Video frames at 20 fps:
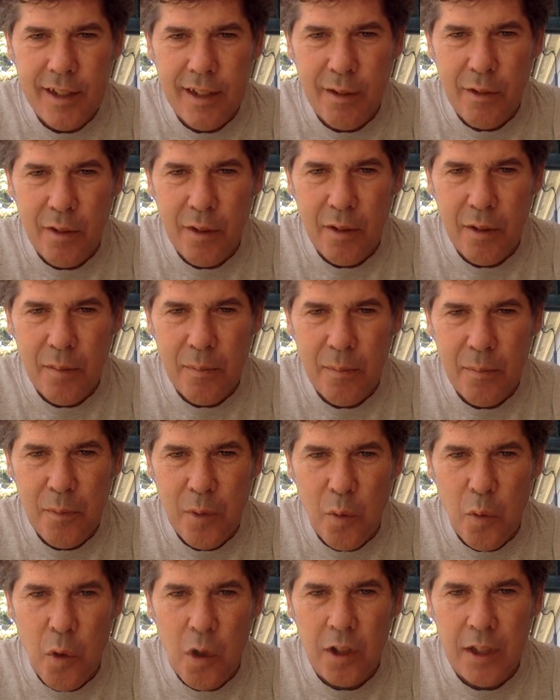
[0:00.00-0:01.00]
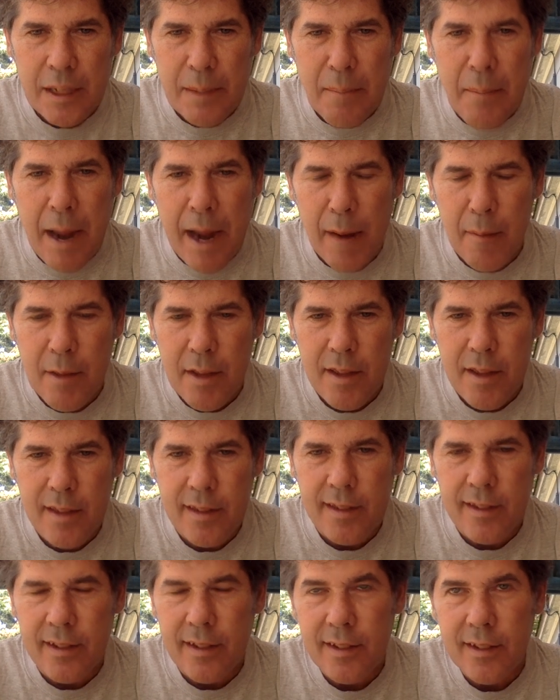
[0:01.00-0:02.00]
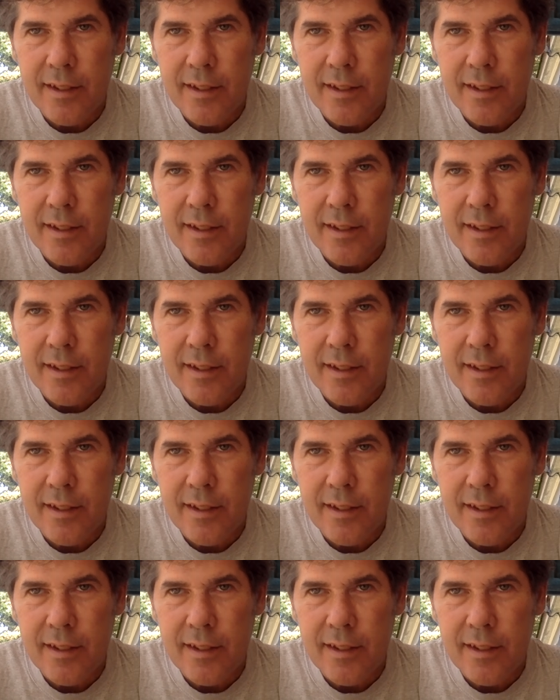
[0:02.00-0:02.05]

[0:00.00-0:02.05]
They're the woolly mammoths,